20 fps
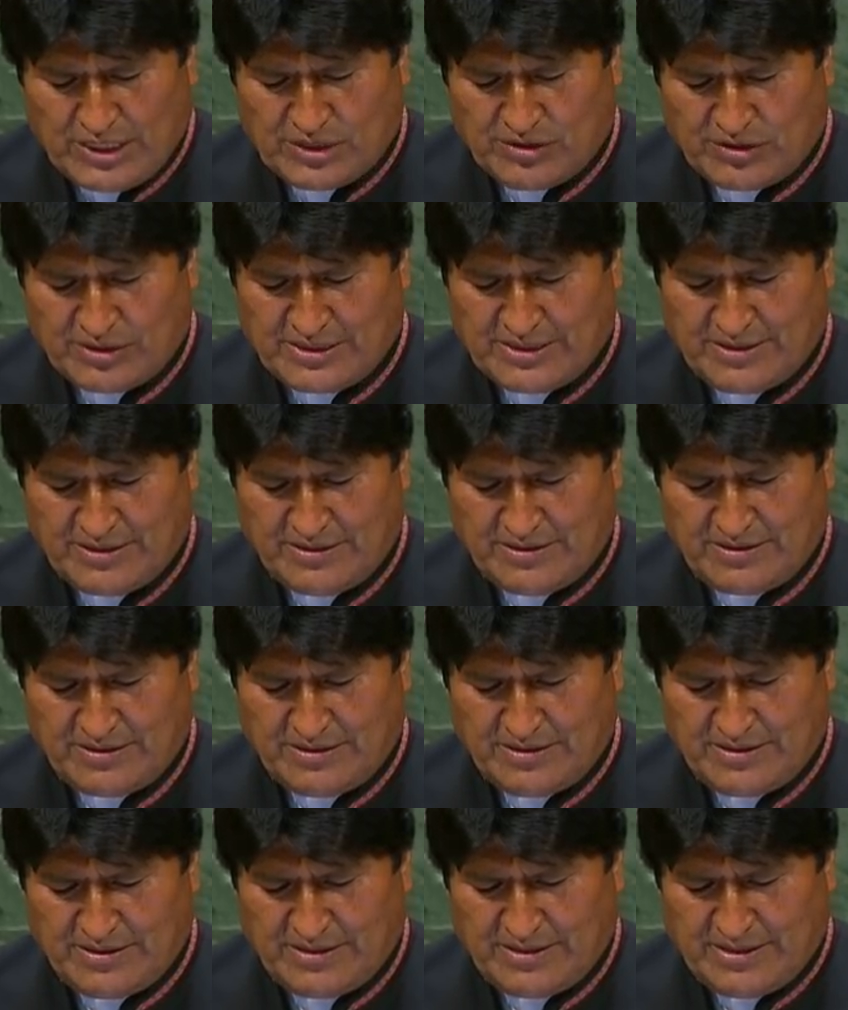and
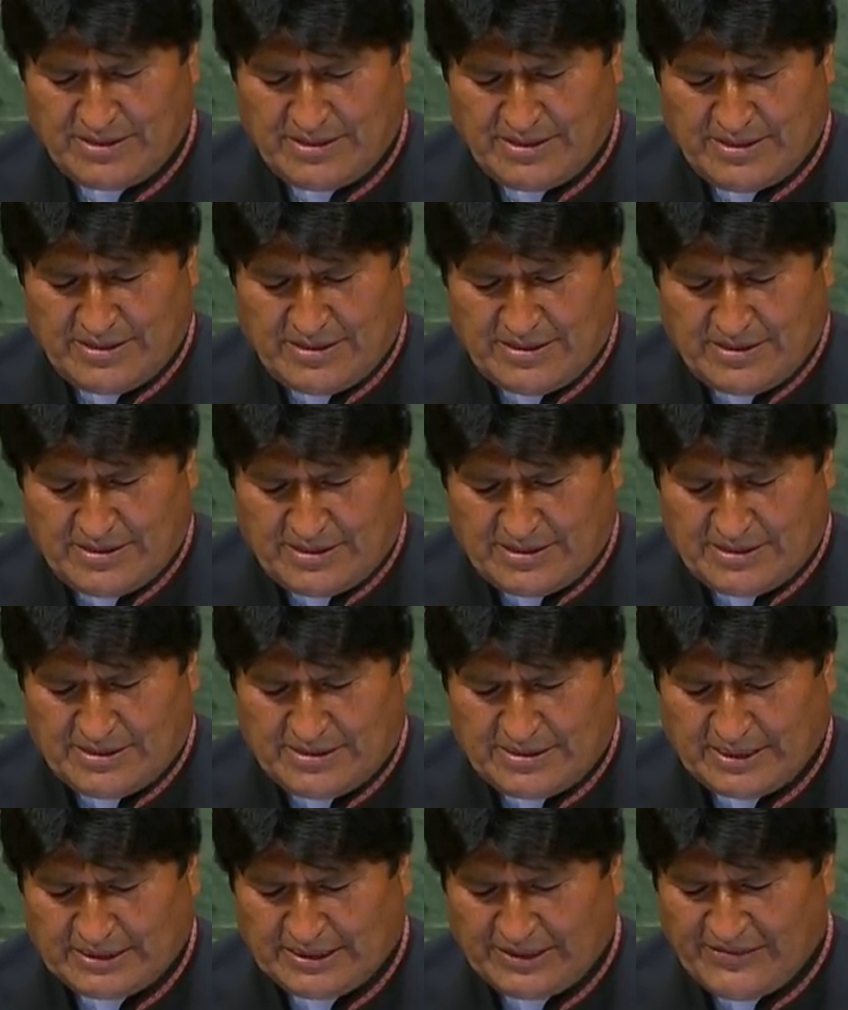leaders of the
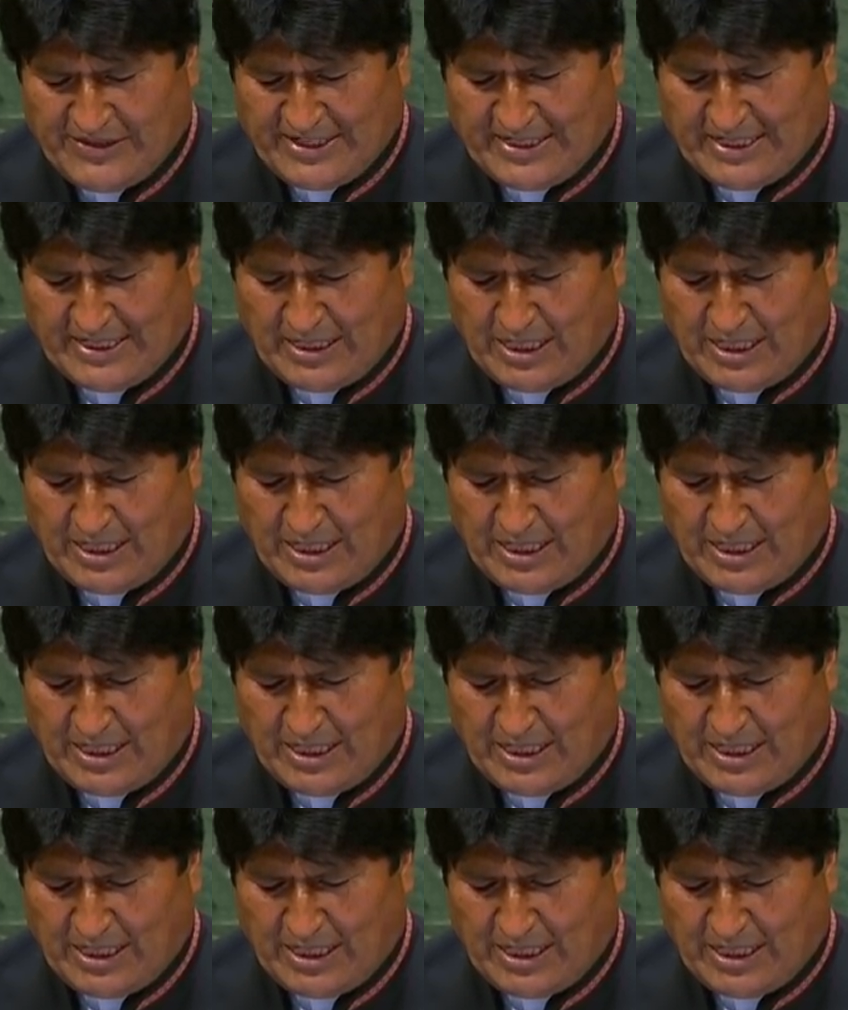peoples.